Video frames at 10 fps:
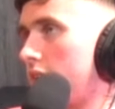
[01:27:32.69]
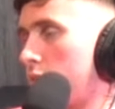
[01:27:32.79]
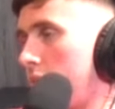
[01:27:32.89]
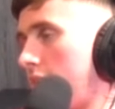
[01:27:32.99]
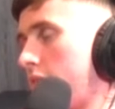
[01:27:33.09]

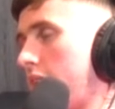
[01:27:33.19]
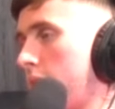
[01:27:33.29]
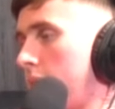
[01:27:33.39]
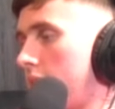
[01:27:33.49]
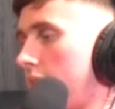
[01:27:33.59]
the way I ride
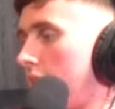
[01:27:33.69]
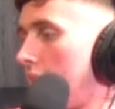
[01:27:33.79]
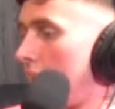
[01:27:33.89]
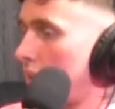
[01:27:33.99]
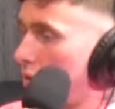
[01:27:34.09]
a bike,
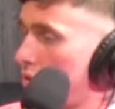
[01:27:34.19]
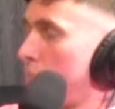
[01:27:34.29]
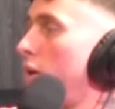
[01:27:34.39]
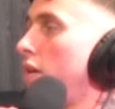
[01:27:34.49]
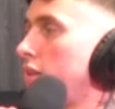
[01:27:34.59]
I like to use the
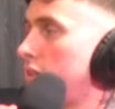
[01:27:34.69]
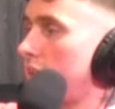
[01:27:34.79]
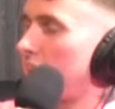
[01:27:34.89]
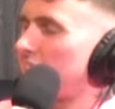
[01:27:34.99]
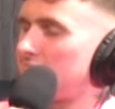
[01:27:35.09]
power in the
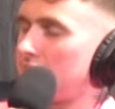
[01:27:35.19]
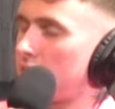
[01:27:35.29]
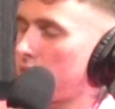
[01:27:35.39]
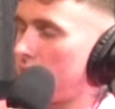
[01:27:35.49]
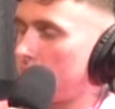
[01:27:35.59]
thing. And as I said
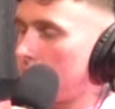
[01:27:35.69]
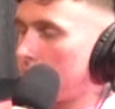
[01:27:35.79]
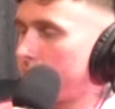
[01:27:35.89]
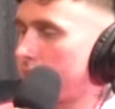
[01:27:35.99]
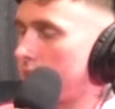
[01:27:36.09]
already,
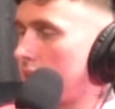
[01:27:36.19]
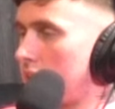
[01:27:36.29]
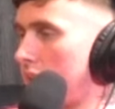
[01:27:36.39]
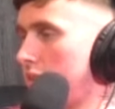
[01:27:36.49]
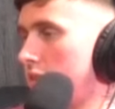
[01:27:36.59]
like you
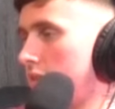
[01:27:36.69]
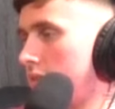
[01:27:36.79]
can't